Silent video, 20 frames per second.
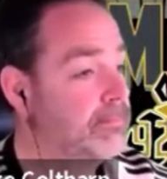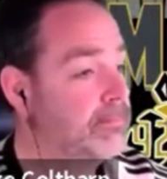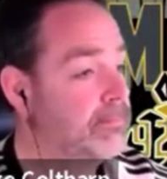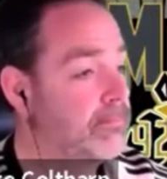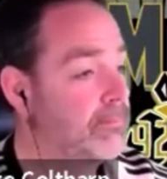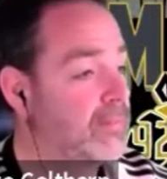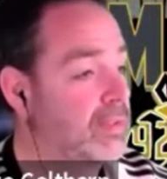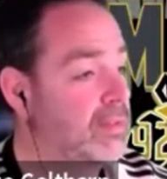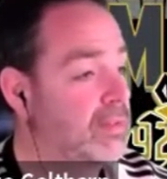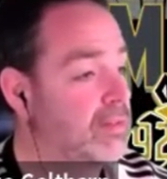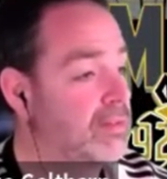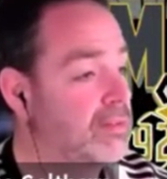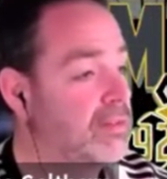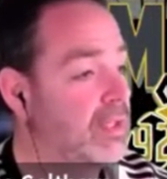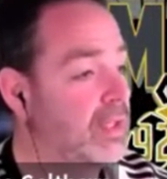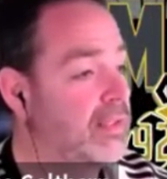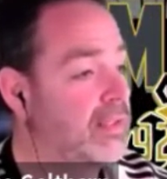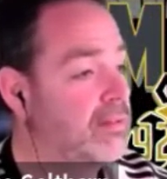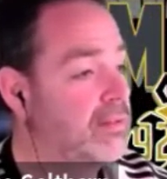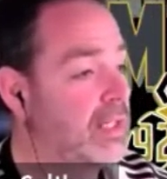Looks
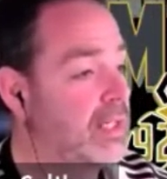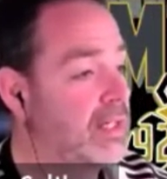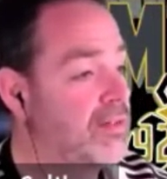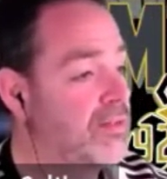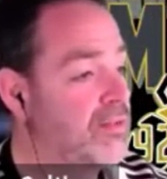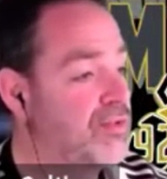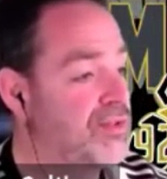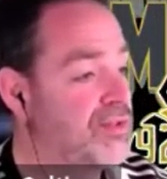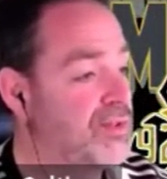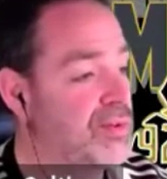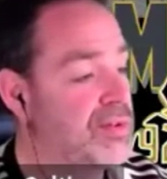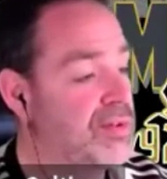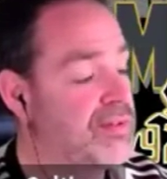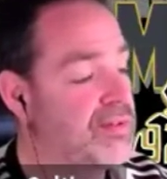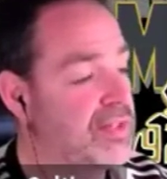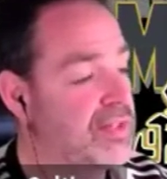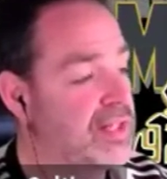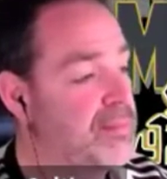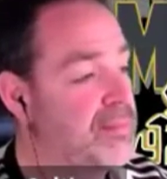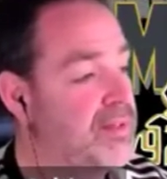like kind of sort of the
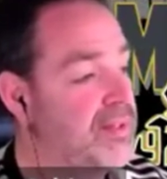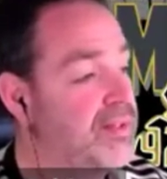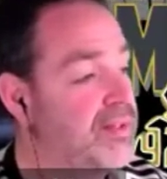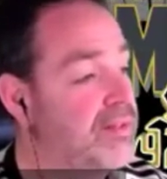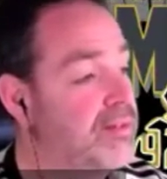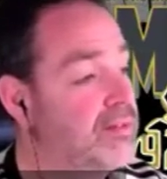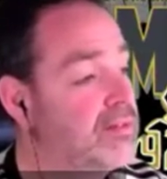same deal.